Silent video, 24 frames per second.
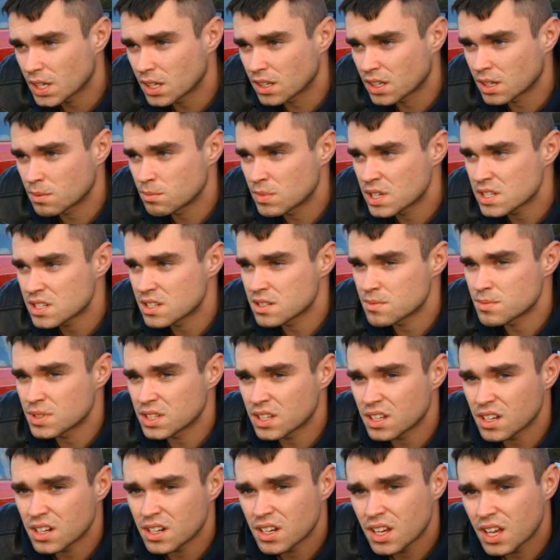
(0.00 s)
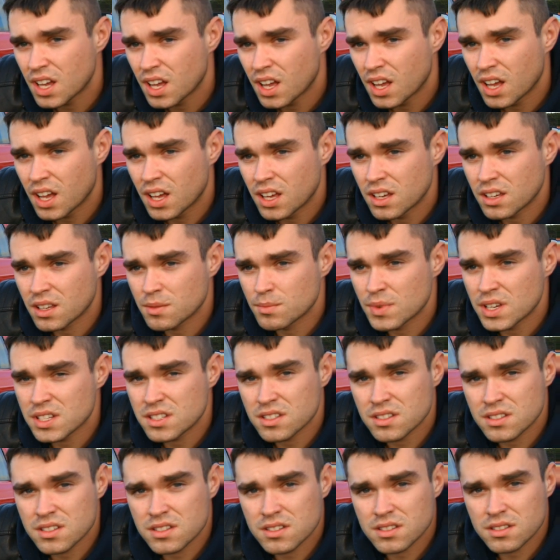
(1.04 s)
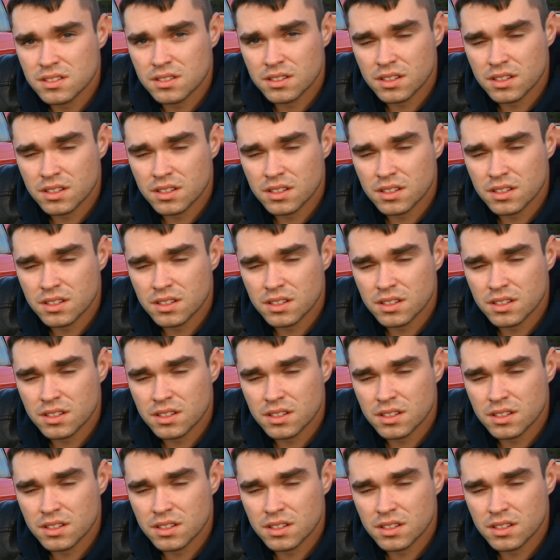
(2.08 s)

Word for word: You can message me there. You can message,